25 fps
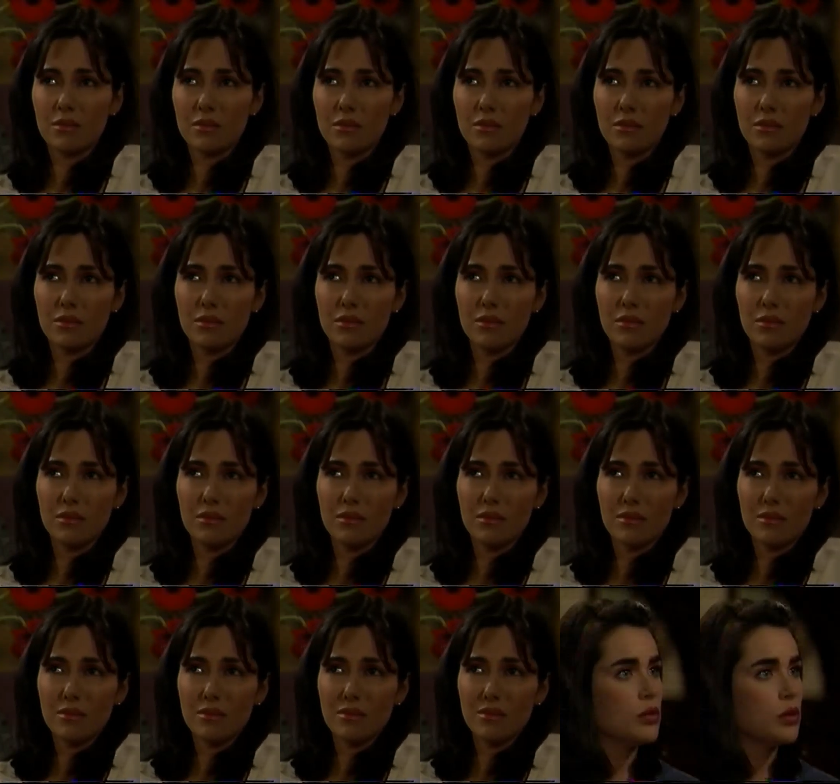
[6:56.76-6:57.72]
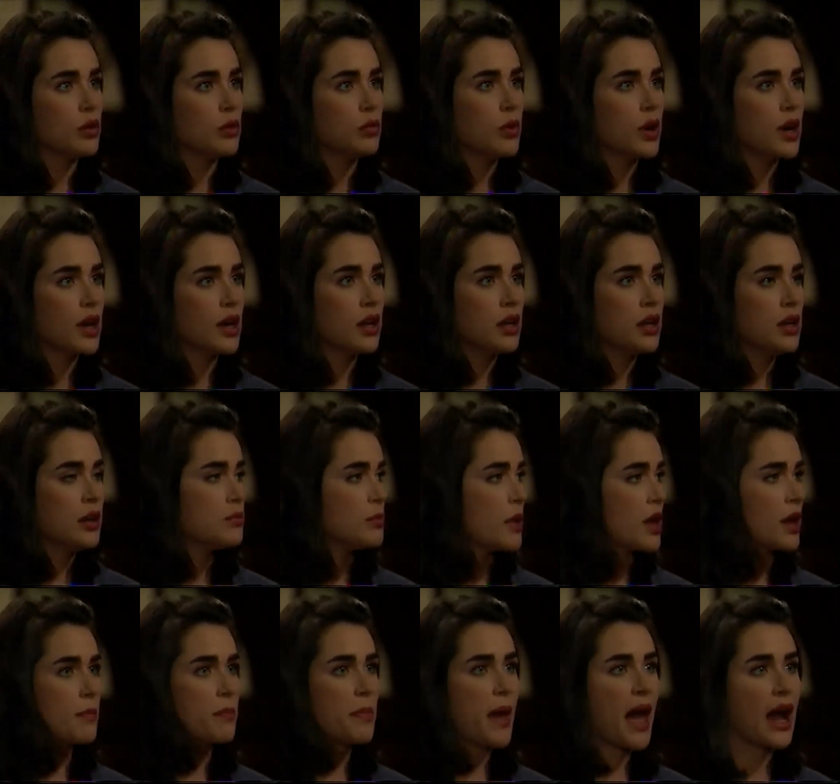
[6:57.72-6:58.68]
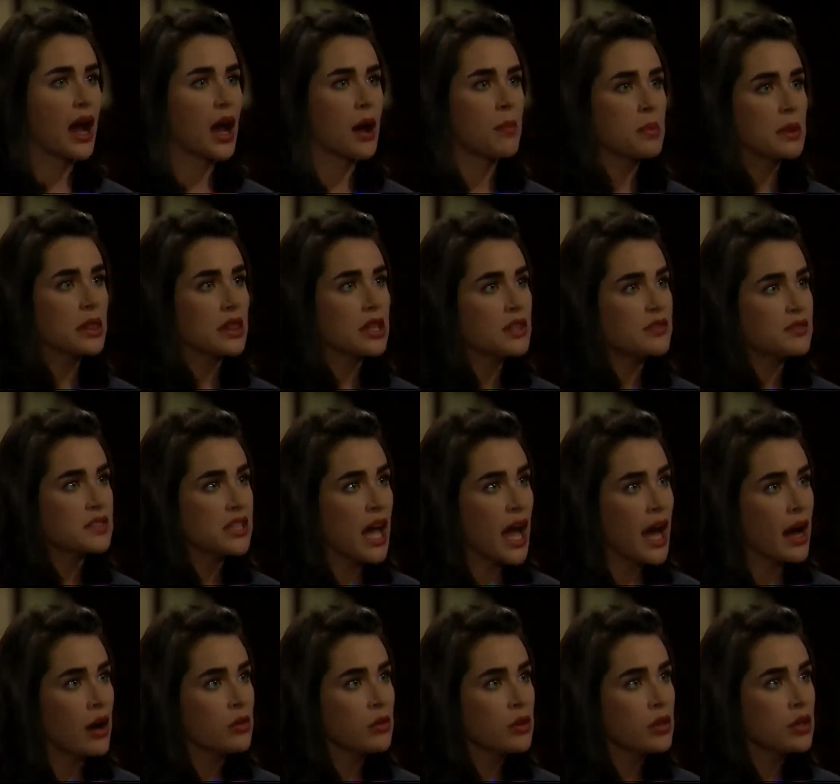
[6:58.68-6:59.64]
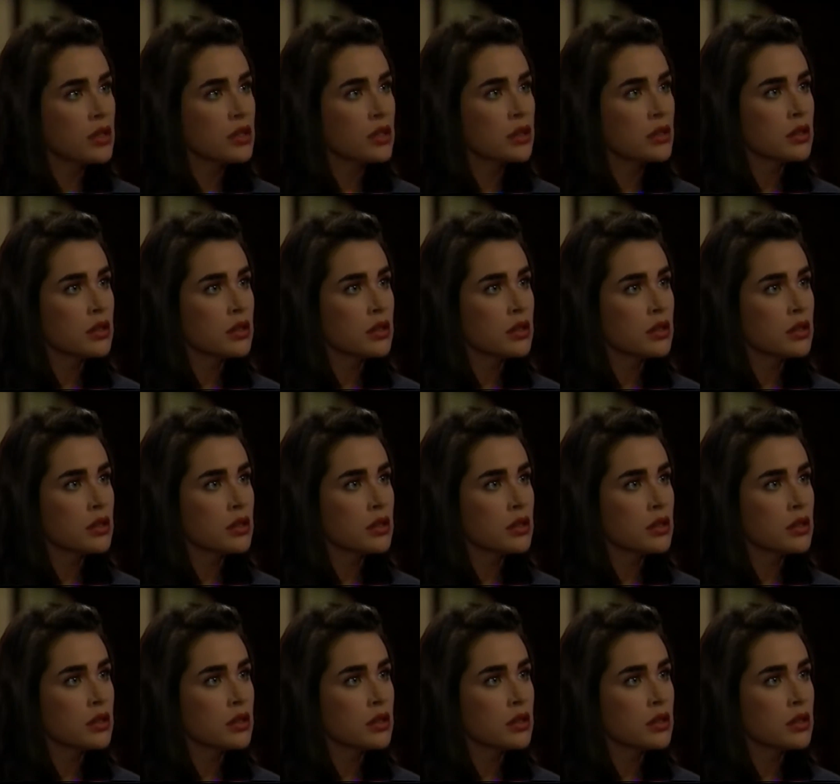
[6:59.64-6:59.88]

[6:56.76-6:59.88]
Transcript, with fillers: Well, what do you want to do? You want to make him pack up and leave town?